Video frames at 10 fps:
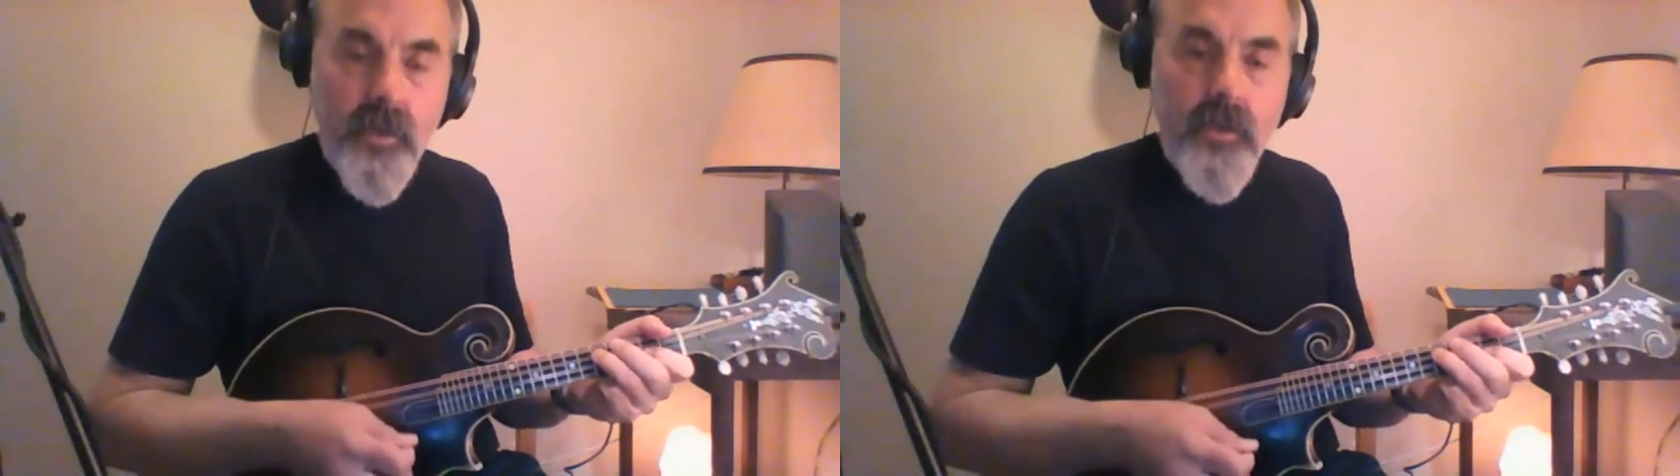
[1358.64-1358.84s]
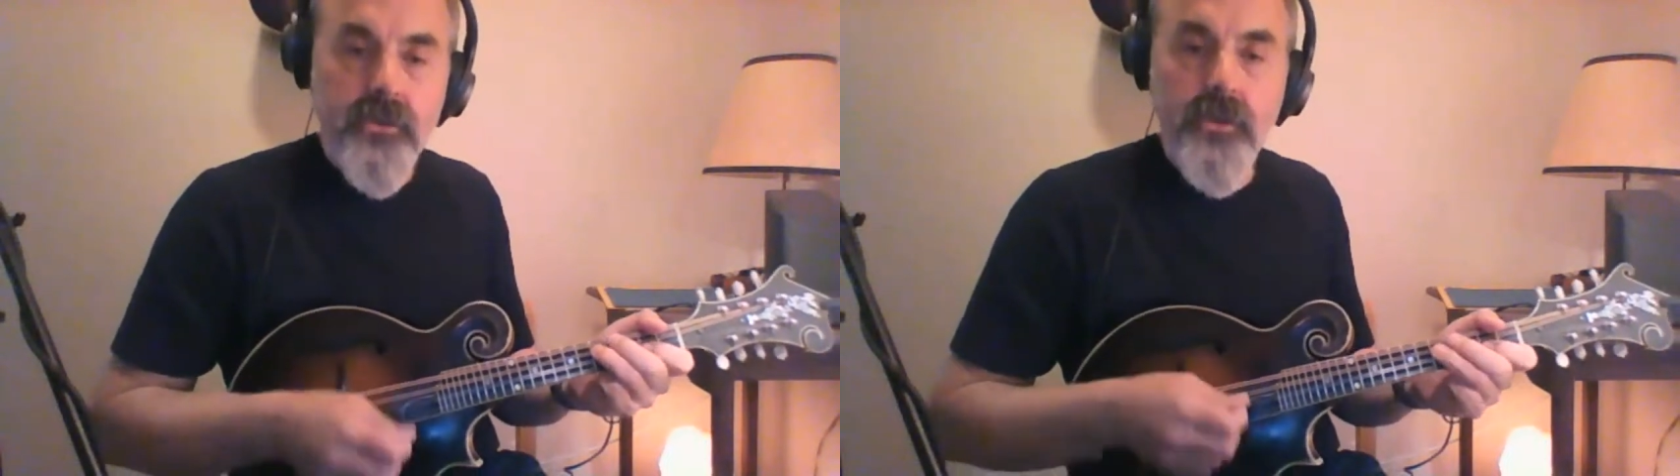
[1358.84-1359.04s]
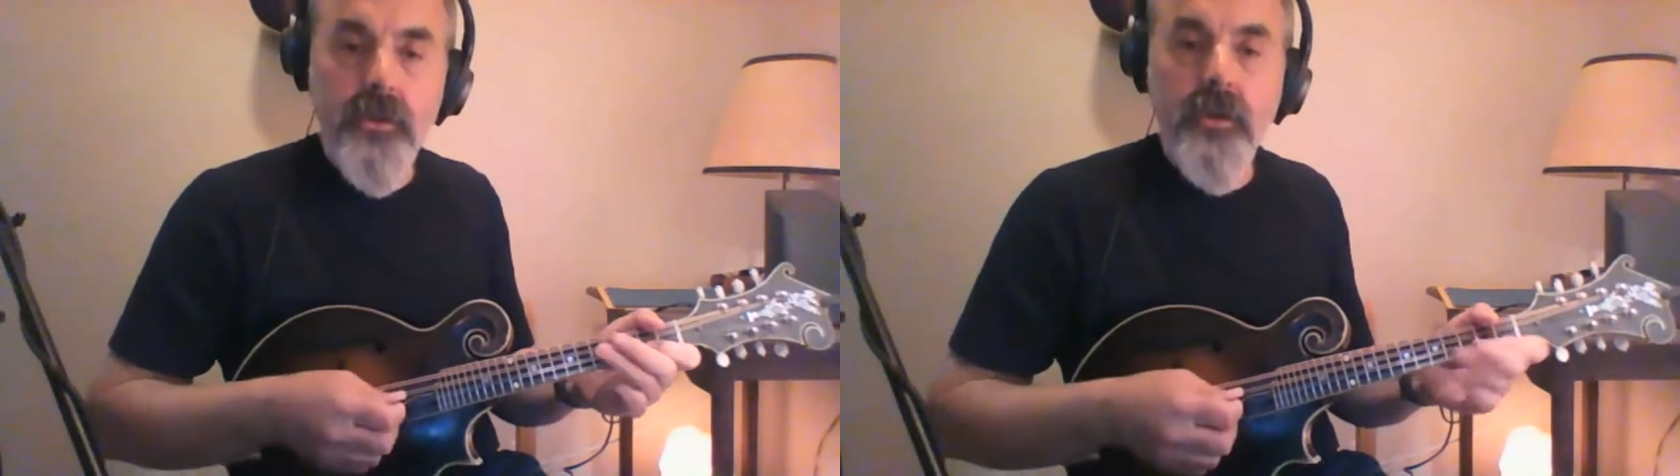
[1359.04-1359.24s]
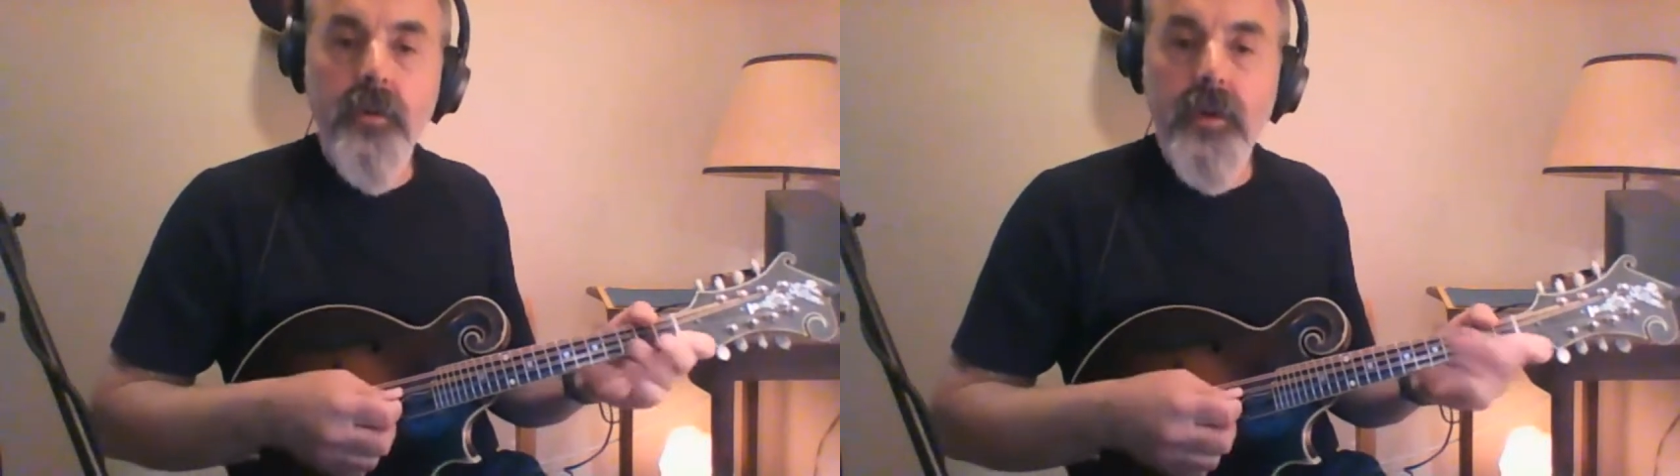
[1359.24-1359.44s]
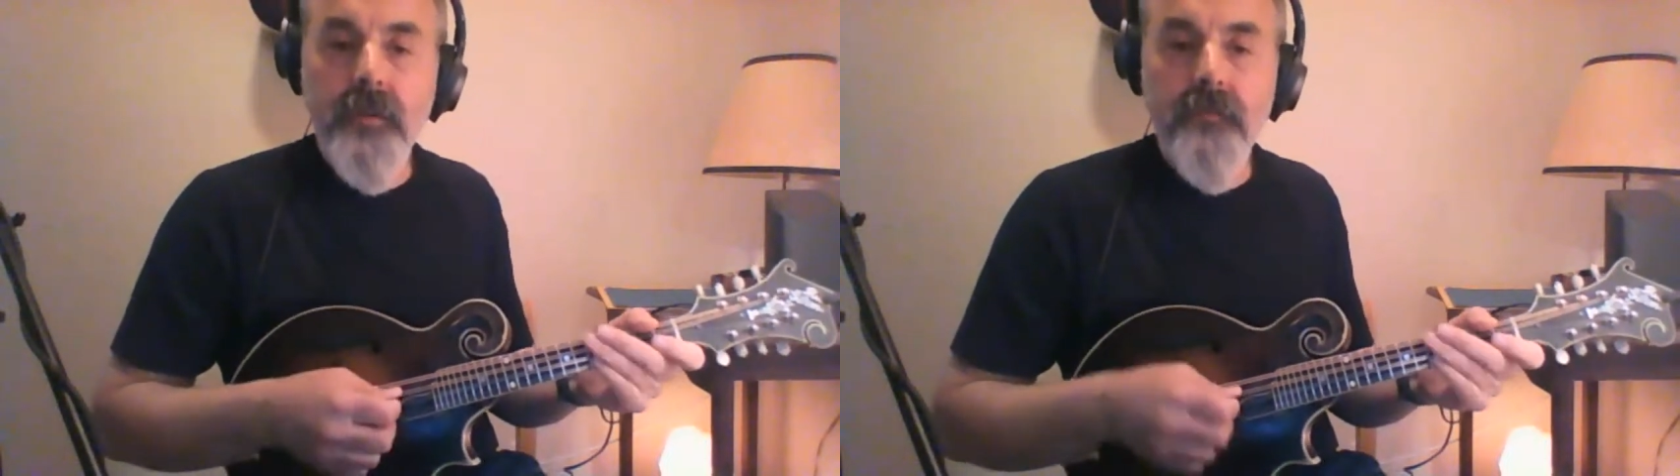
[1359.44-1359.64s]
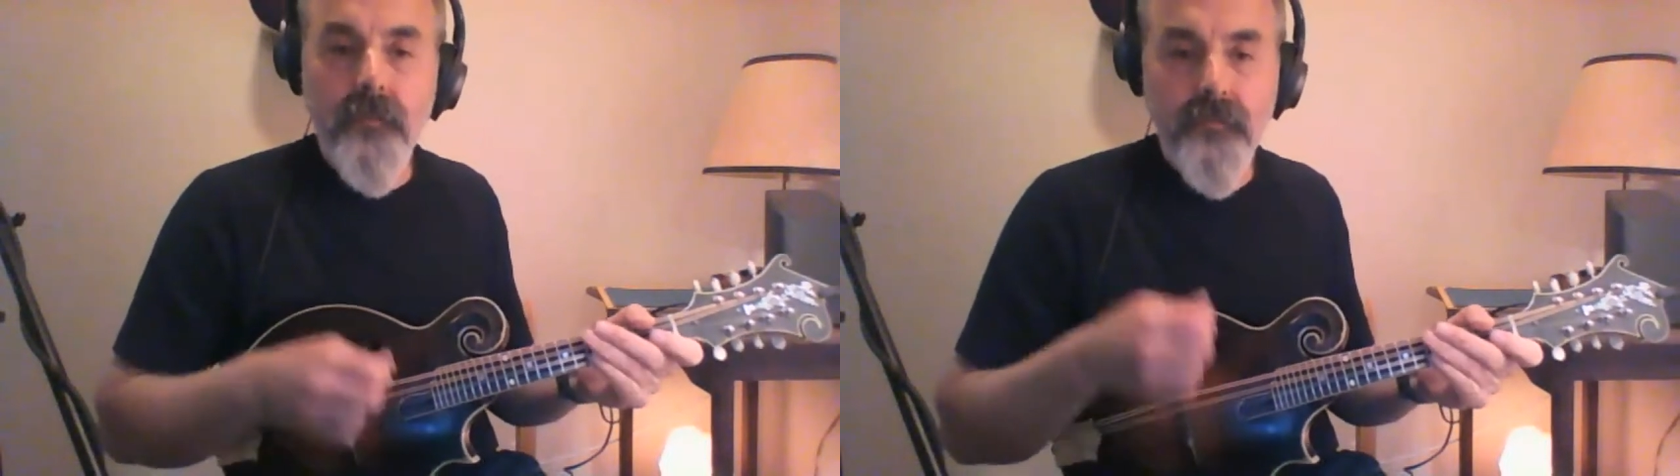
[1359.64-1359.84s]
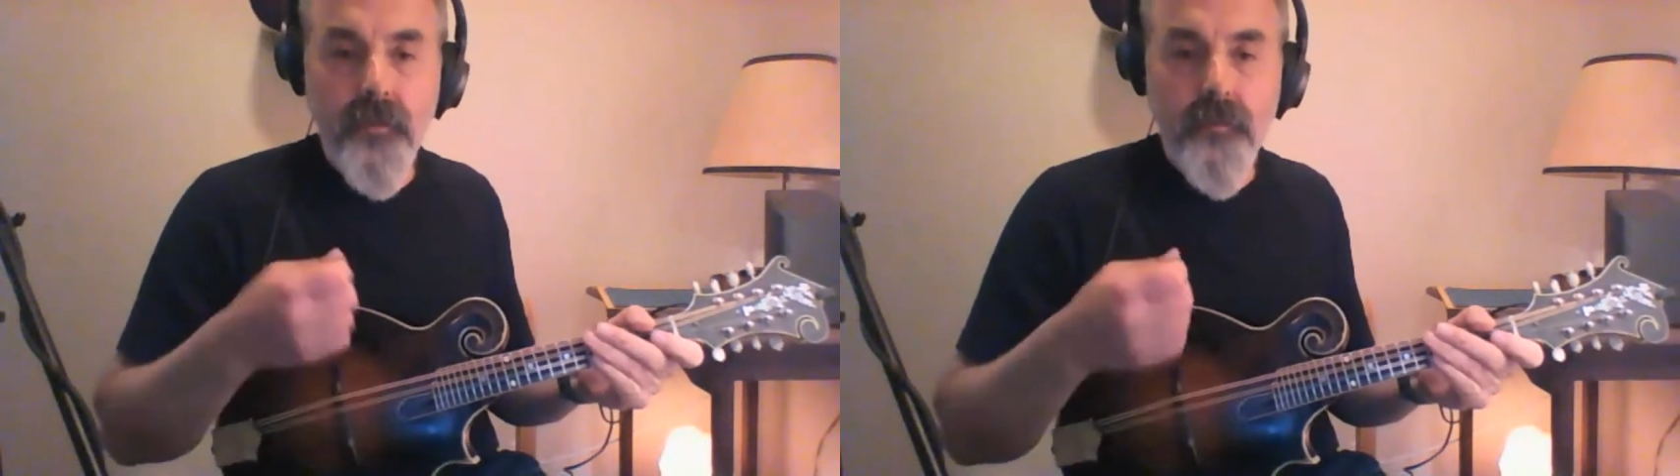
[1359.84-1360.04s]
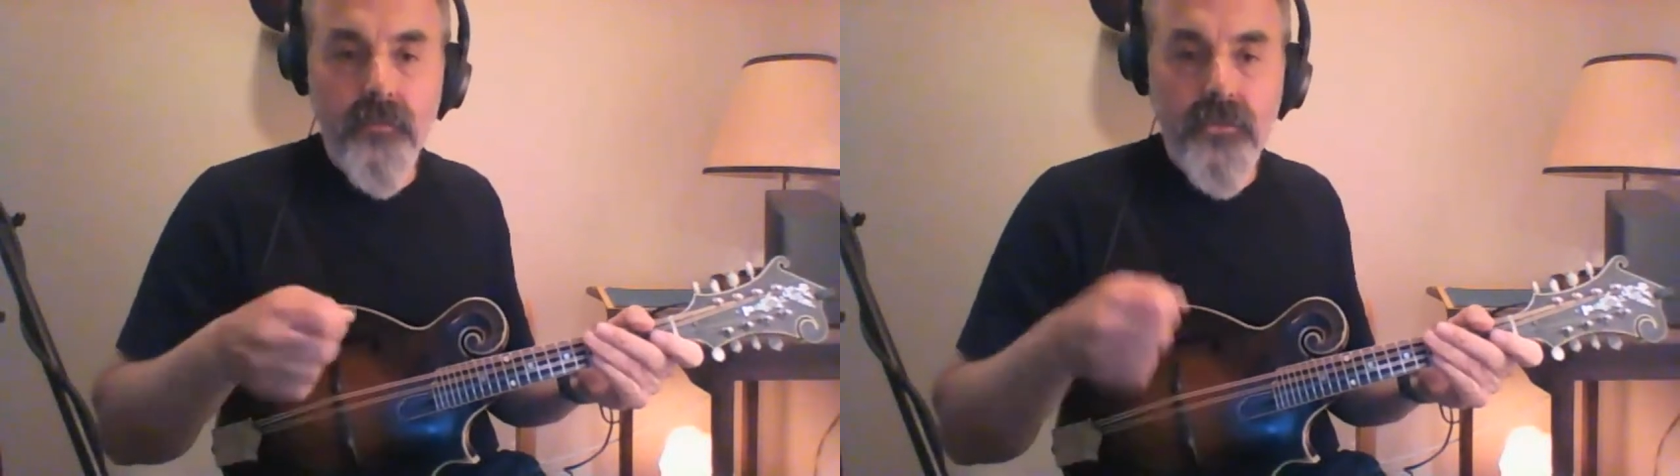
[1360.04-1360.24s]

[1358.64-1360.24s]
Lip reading: So you're going from